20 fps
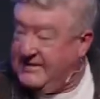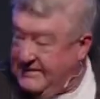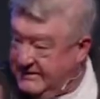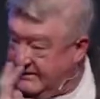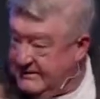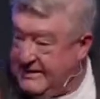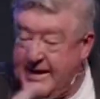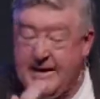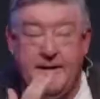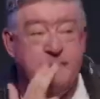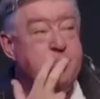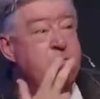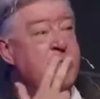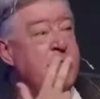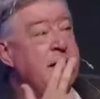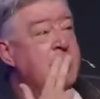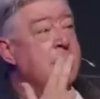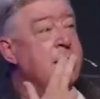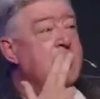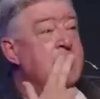Seriously.
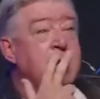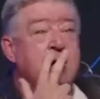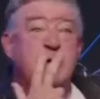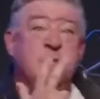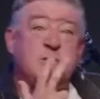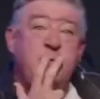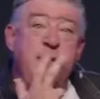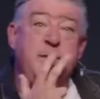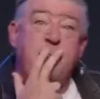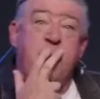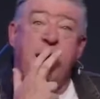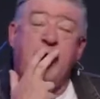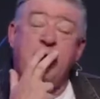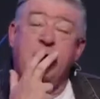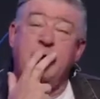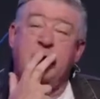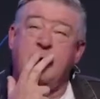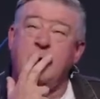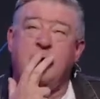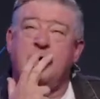This wee
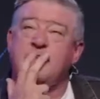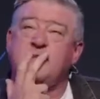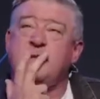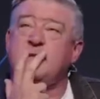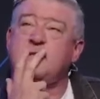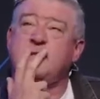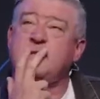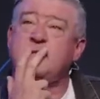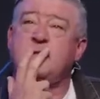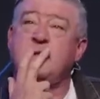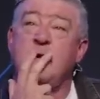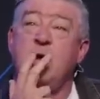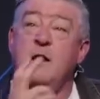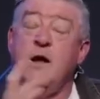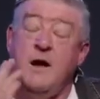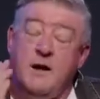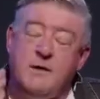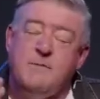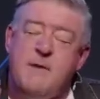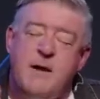butt. Oh,
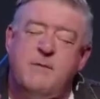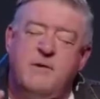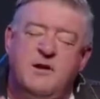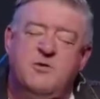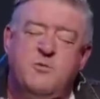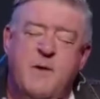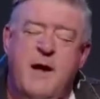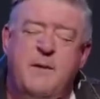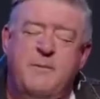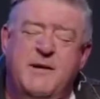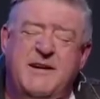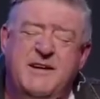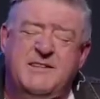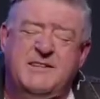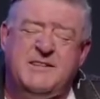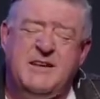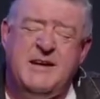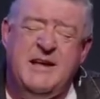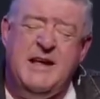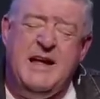I remember it as well
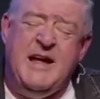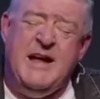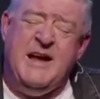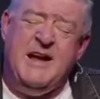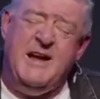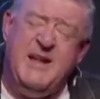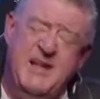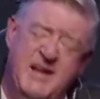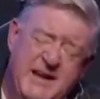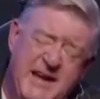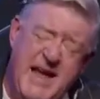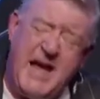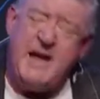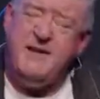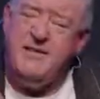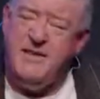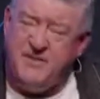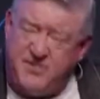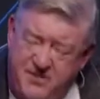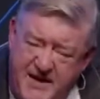because, yeah,
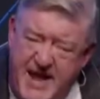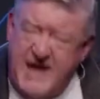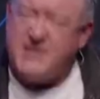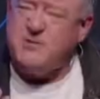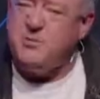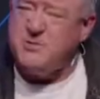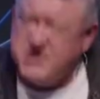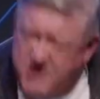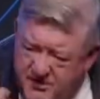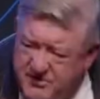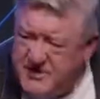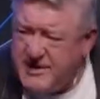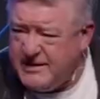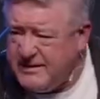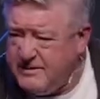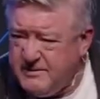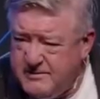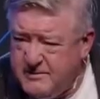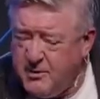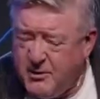the flesh was loving
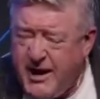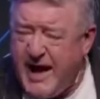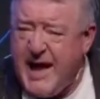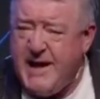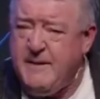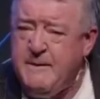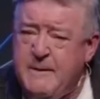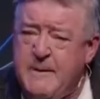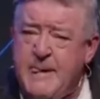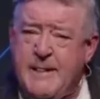it. Okay.